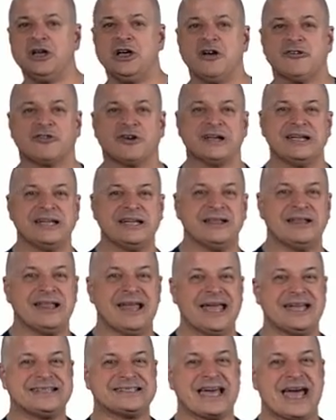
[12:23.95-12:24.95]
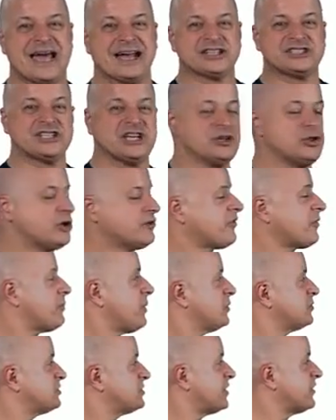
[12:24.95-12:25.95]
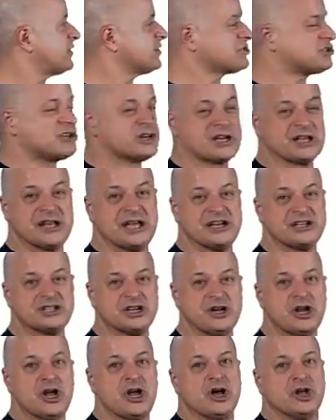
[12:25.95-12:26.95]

For ataxia, look for posterior circulation.